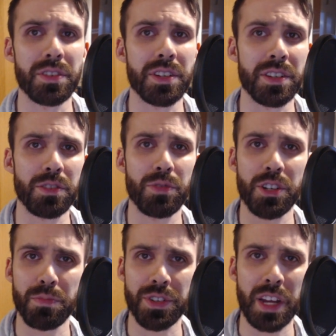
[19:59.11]
since
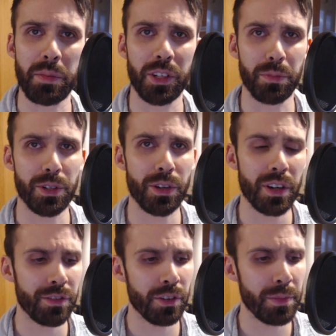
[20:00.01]
Christmas a little bit
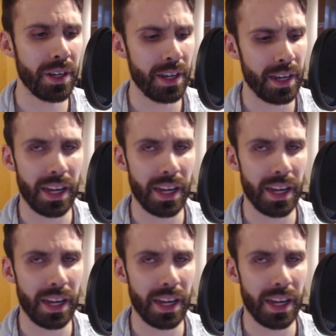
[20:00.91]
early for me